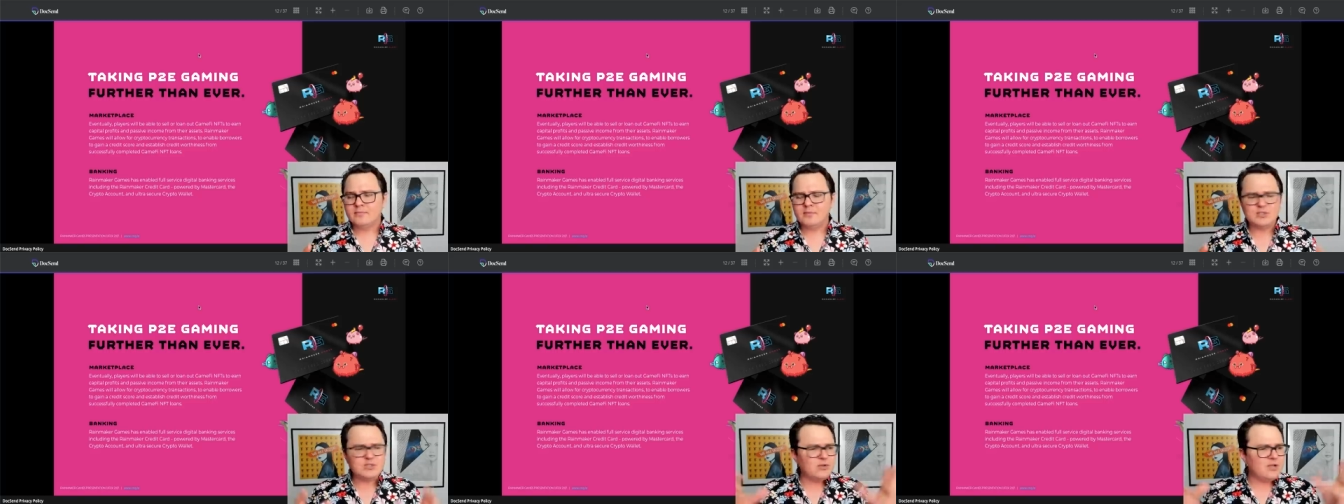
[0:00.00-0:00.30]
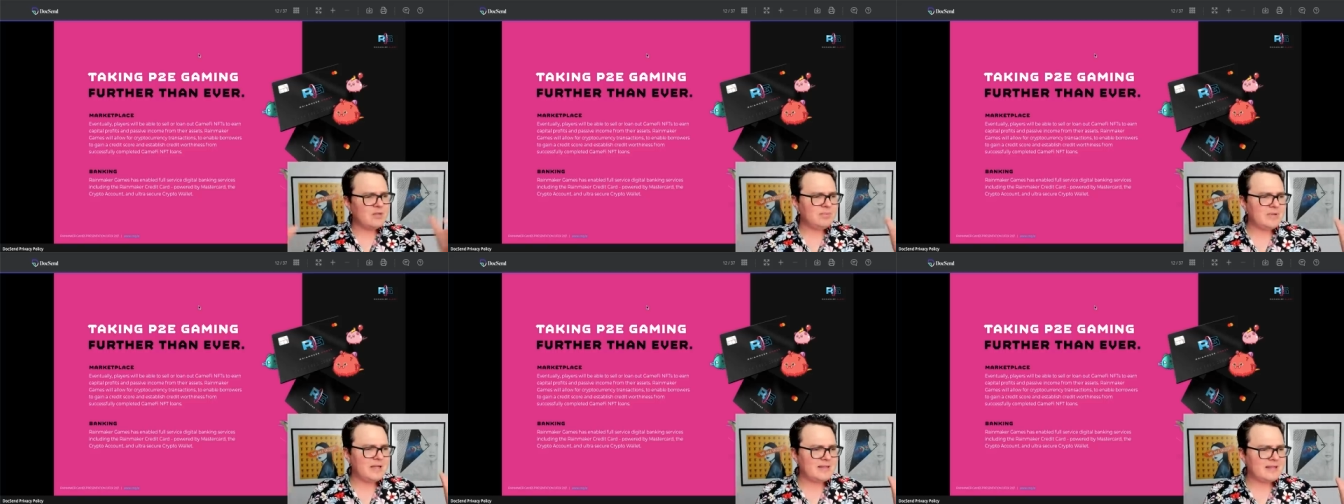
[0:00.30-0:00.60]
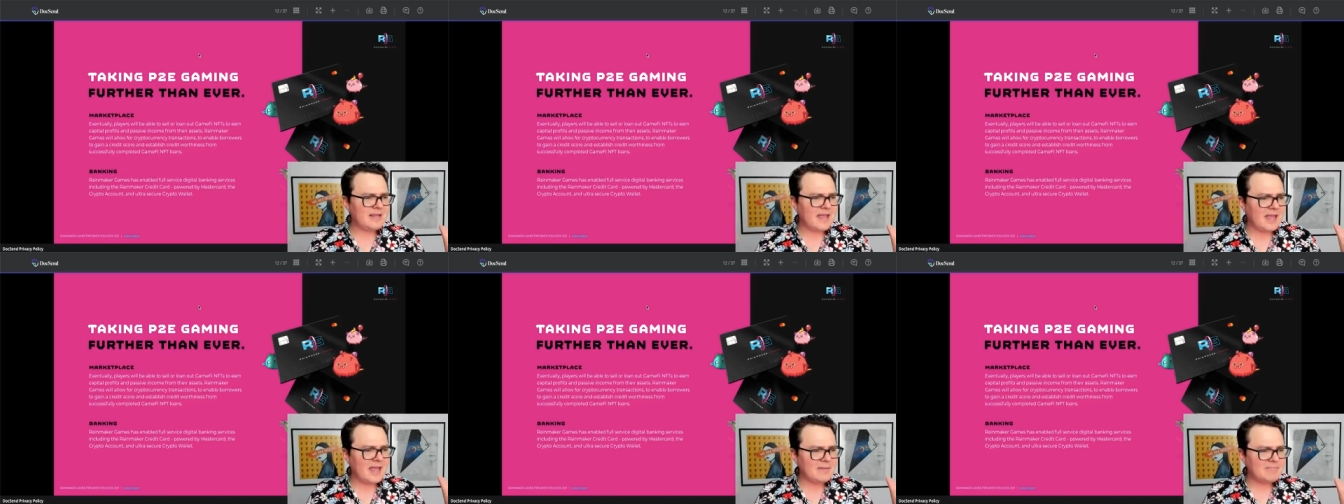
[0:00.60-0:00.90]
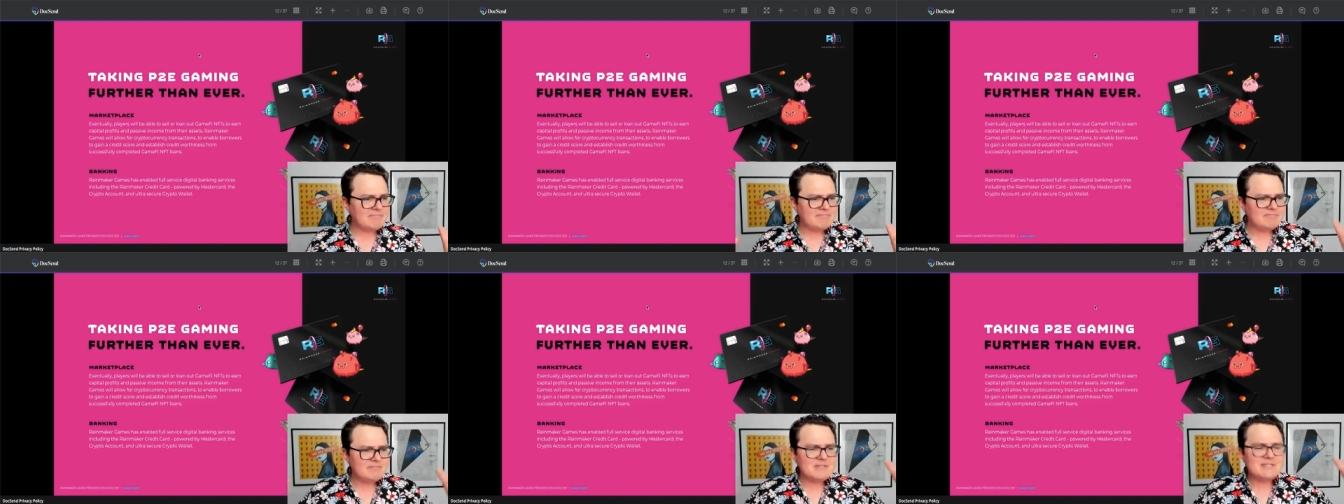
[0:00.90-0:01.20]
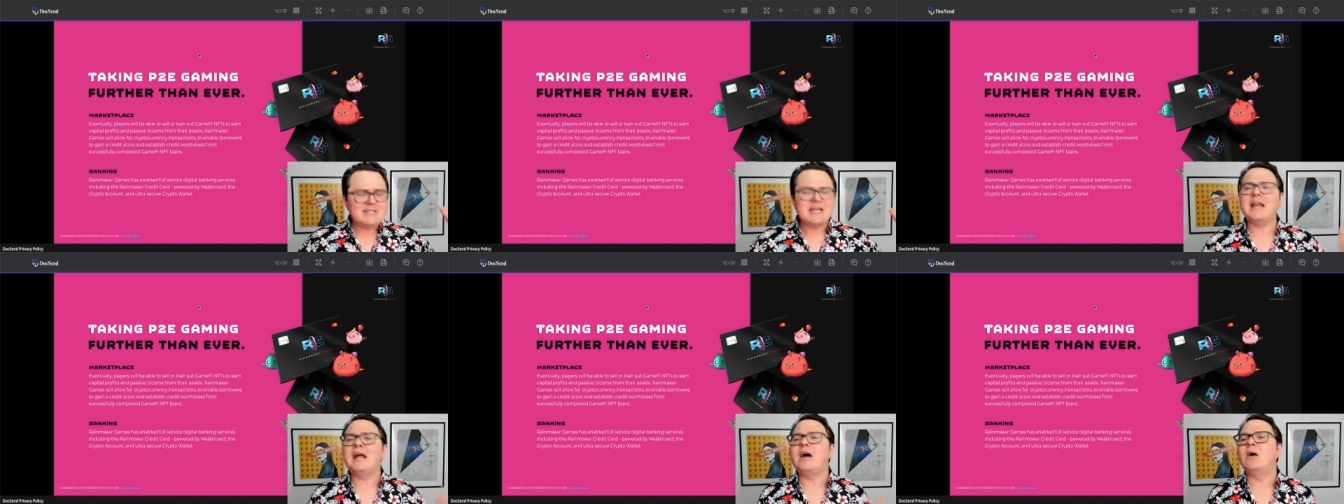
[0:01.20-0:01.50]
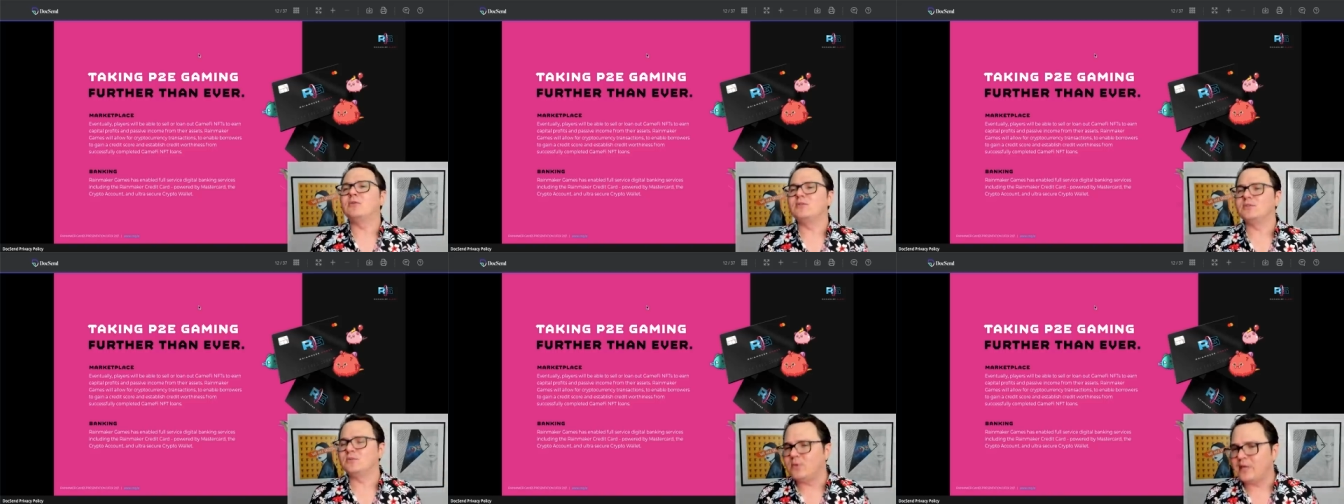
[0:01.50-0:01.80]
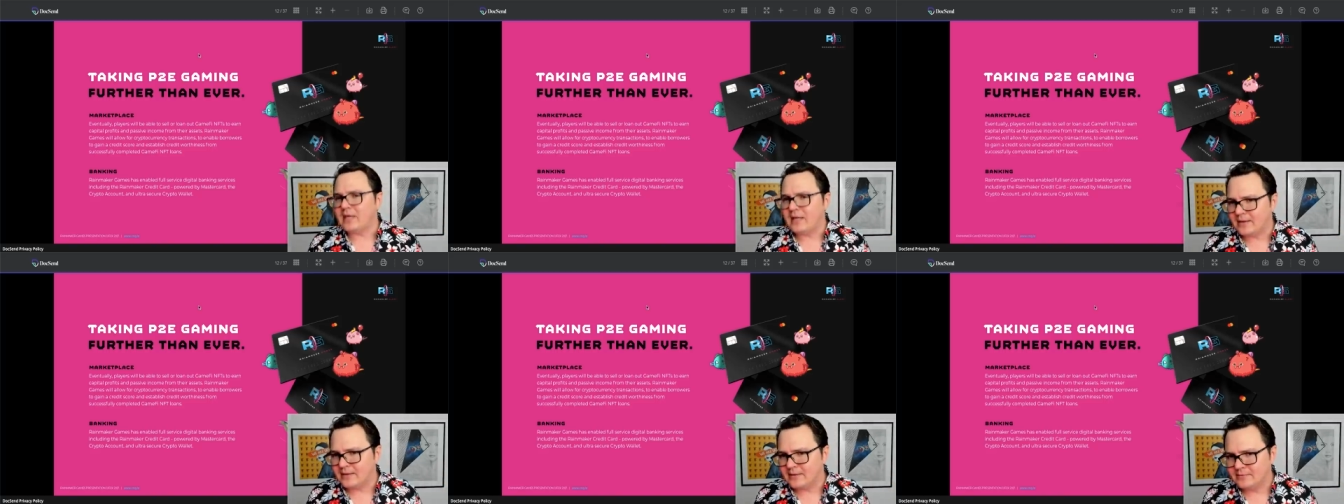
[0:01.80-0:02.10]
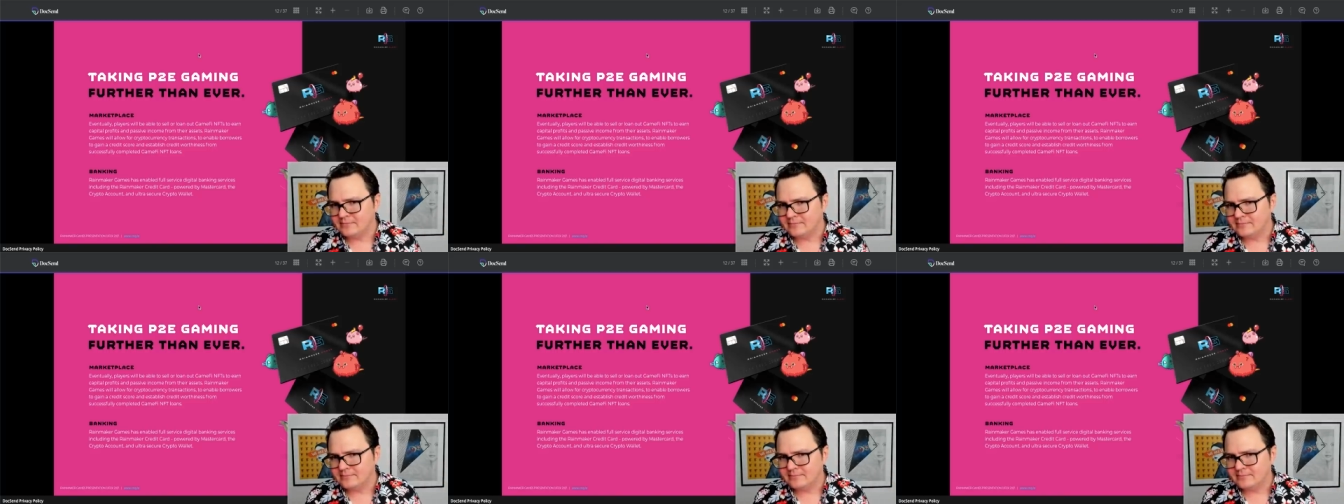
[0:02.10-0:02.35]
but you only play the game 10 hours a week.